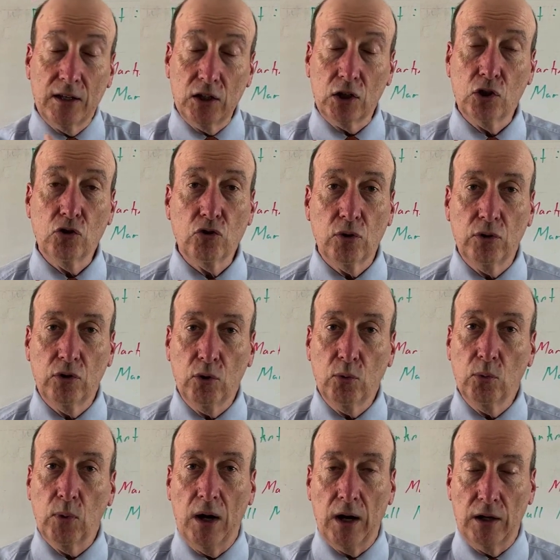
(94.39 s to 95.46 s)
Then you can
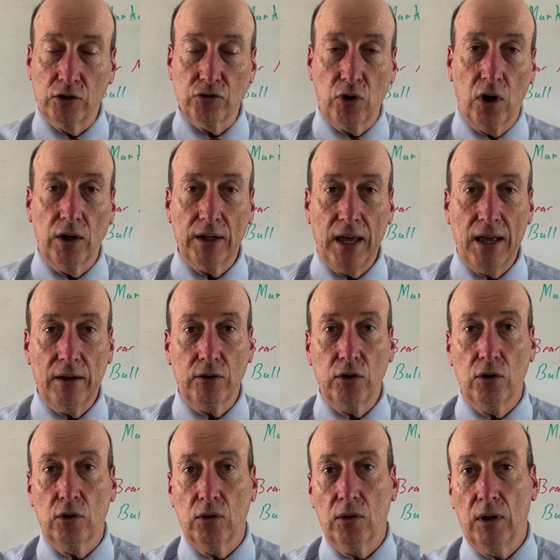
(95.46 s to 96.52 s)
do draw down
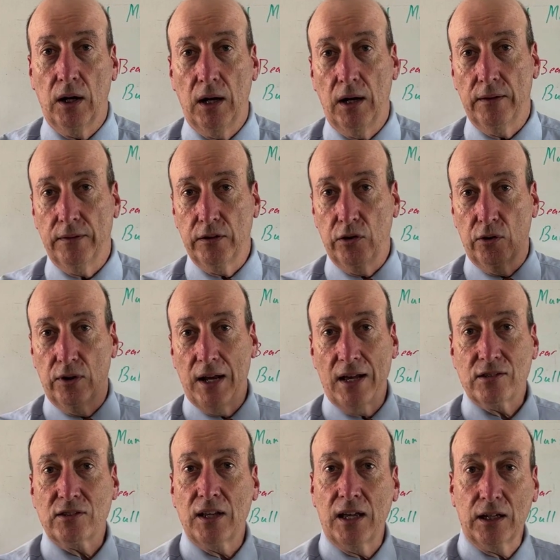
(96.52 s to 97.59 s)
your
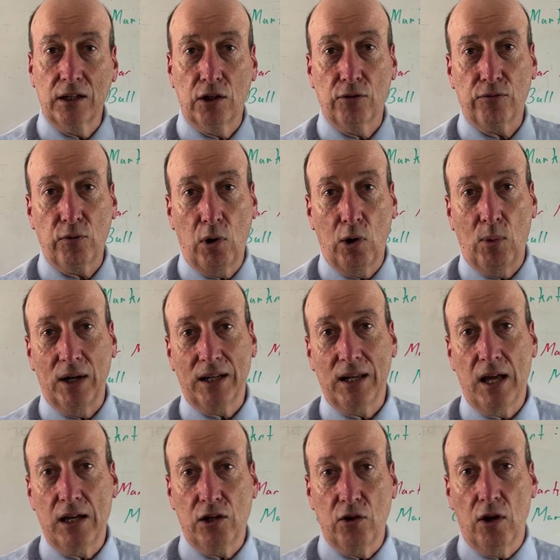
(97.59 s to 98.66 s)
nest egg and your
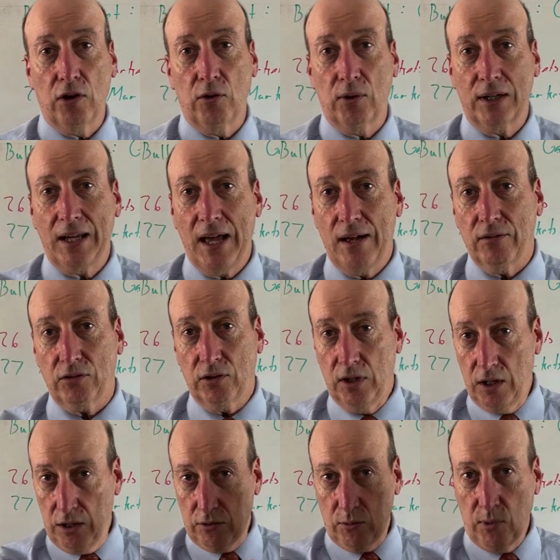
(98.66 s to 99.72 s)
401k and your other accounts
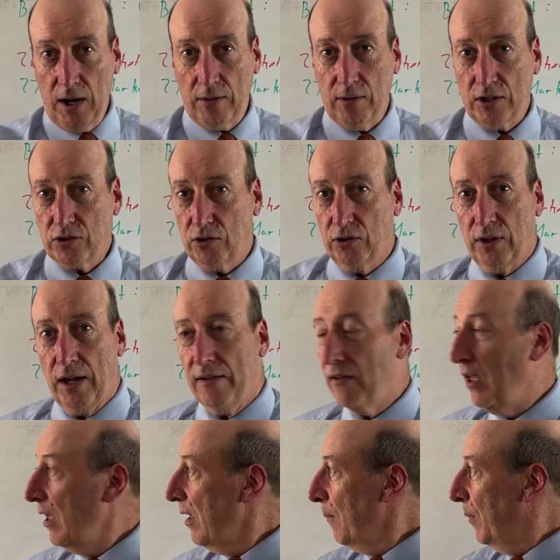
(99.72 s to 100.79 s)
throughout the rest of your life.
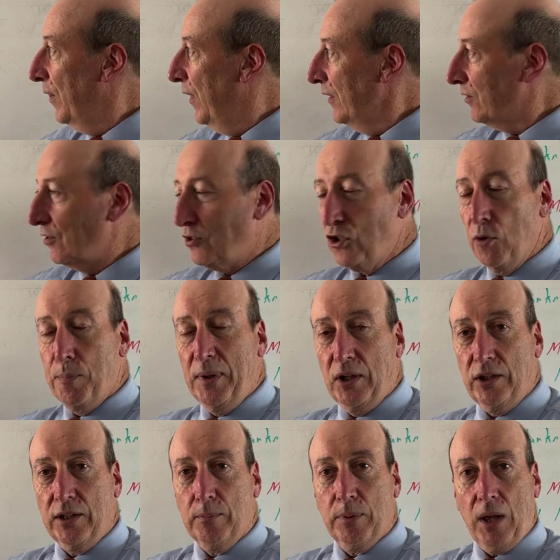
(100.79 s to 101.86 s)
But this is your
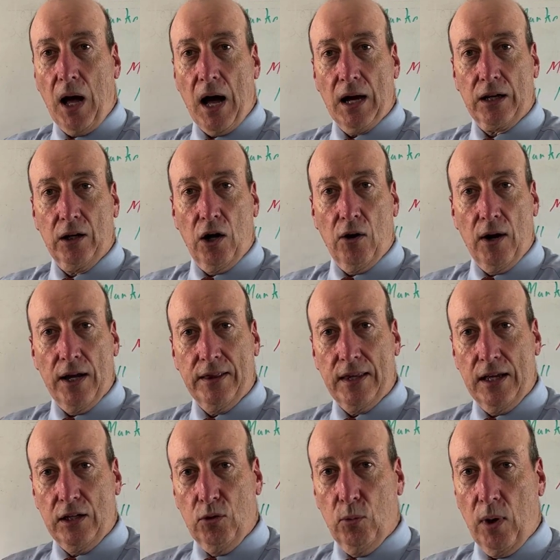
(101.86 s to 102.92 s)
building block, all right,
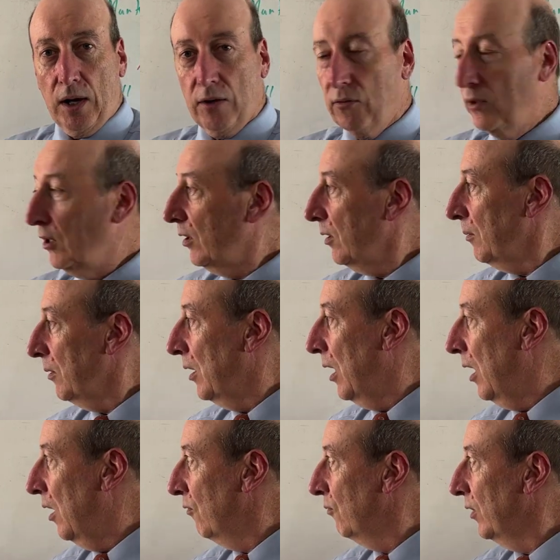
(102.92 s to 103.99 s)
that you want to
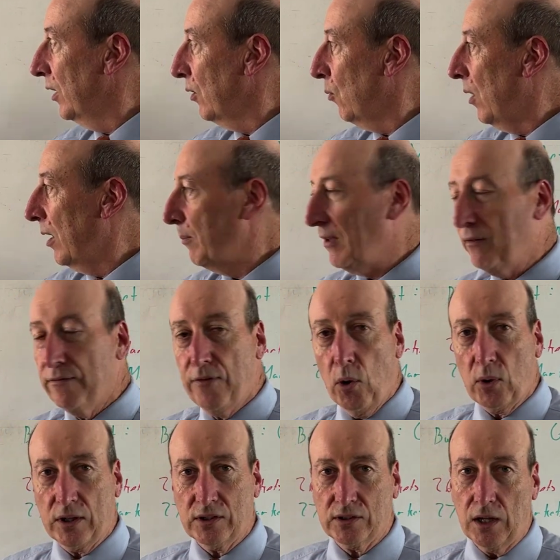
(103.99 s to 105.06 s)
really want to be
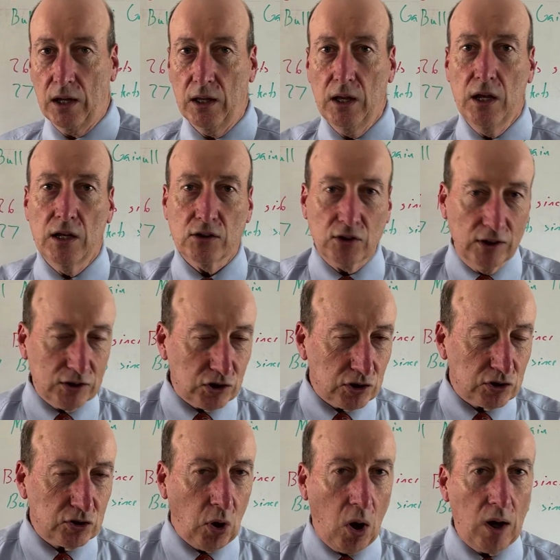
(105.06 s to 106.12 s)
focused on. So let's
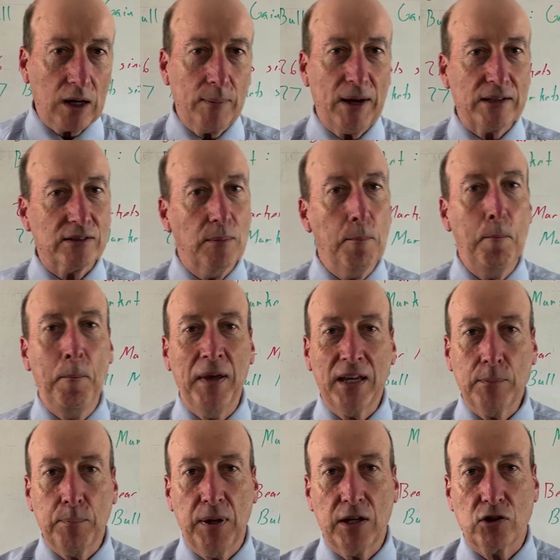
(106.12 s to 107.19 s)
just talk about some
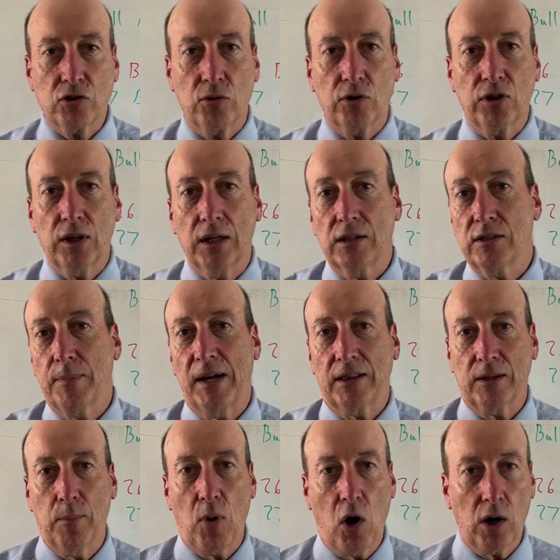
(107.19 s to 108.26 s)
big picture things
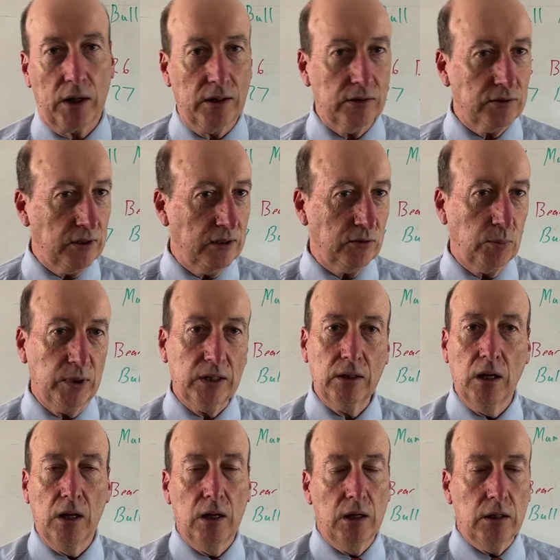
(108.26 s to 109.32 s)
about the markets as
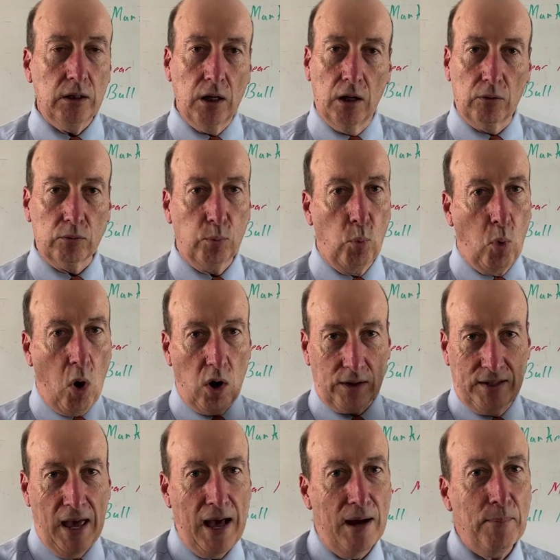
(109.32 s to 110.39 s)
we,
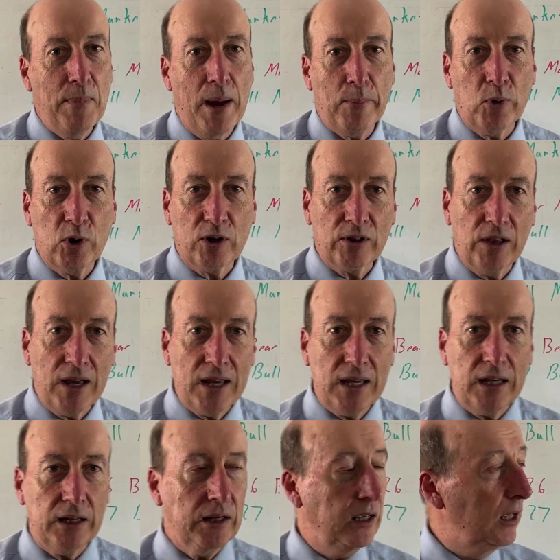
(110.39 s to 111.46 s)
walk down memory
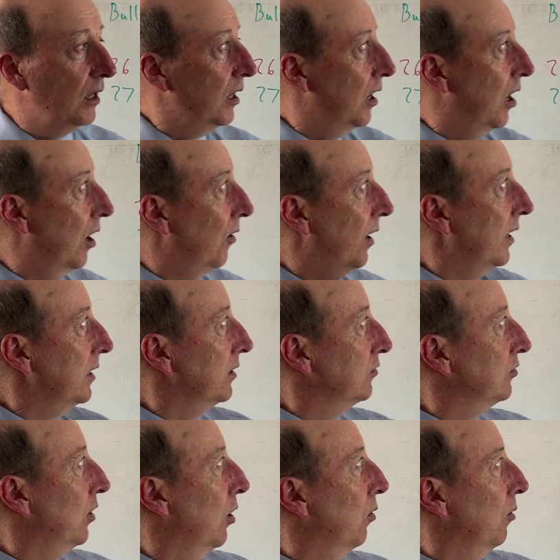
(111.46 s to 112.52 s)
lane, all right?
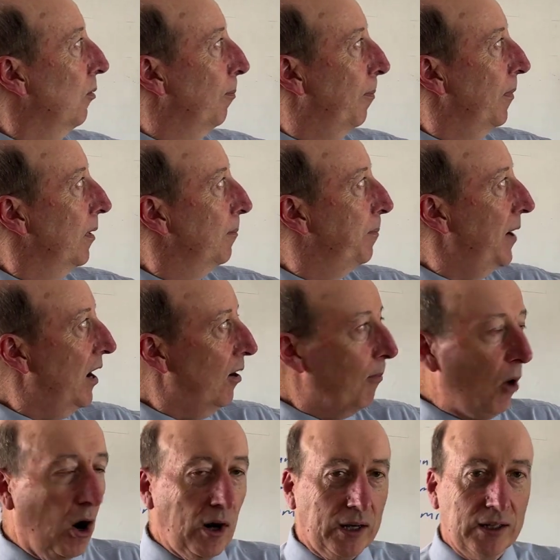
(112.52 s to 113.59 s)
So bear
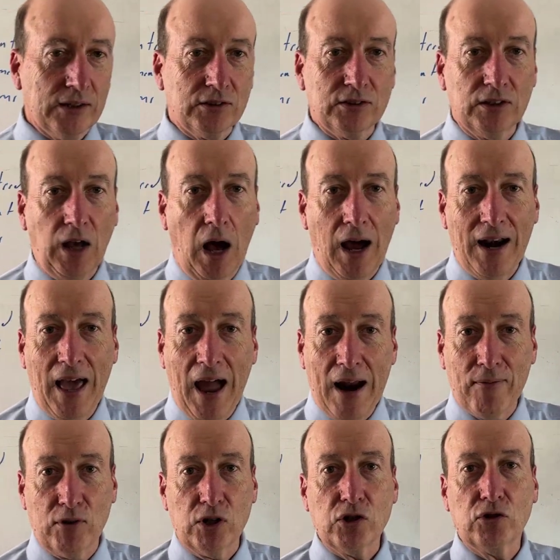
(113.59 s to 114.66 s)
markets, on
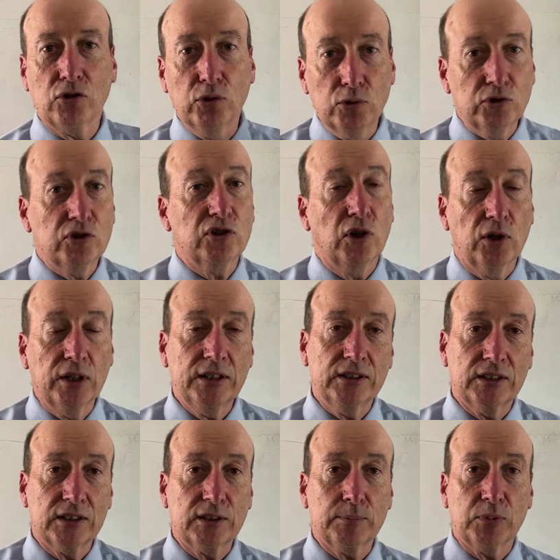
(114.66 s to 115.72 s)
average, lose
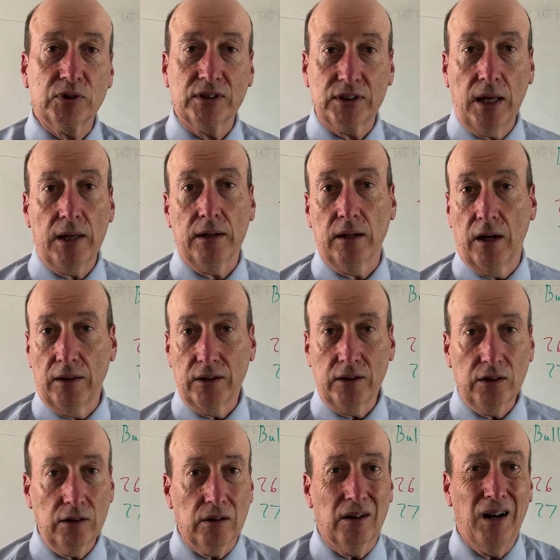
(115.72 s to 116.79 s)
36% on the
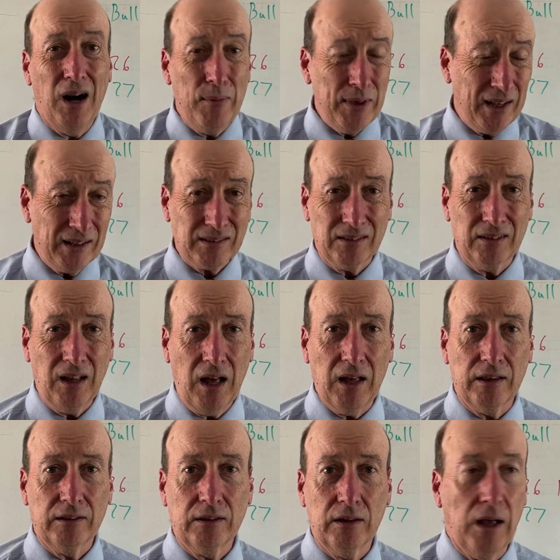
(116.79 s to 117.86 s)
year. I mean, that's a
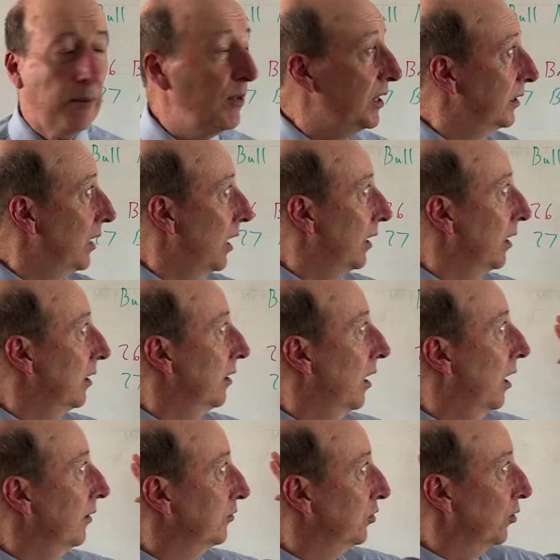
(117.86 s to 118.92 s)
lot. I mean,
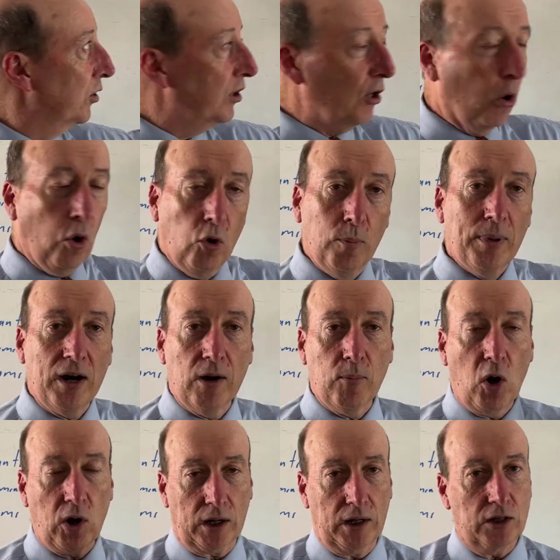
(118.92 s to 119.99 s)
not during the whole bear
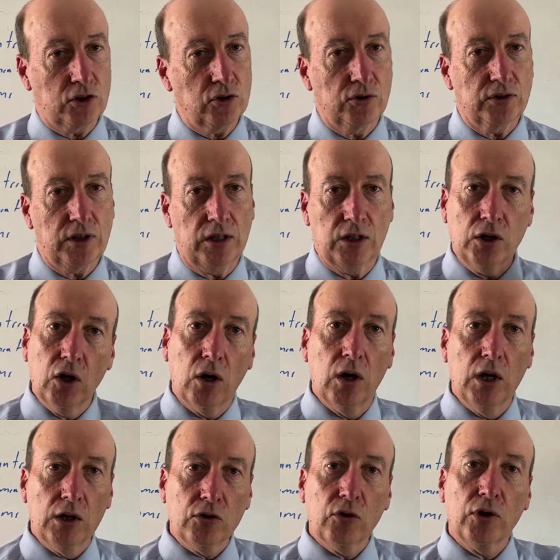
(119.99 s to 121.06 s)
market. I shouldn't say a year.
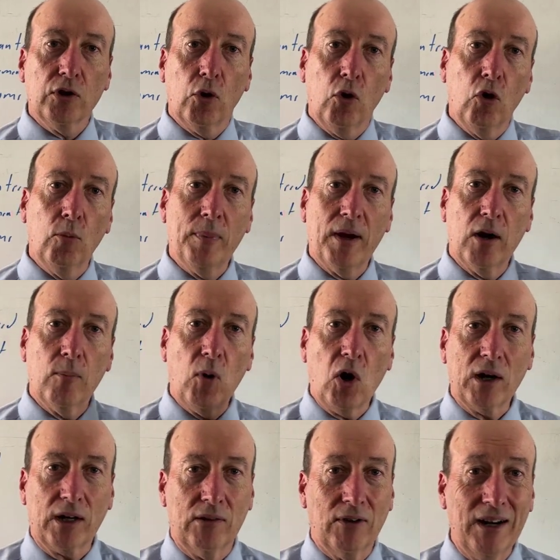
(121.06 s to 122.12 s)
During the whole bear
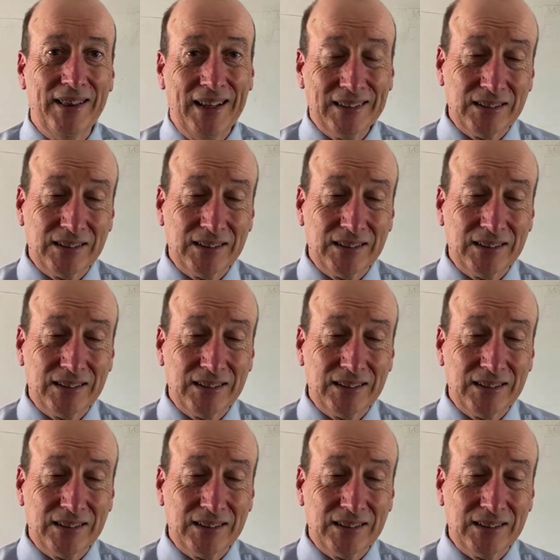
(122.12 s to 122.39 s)
market, right?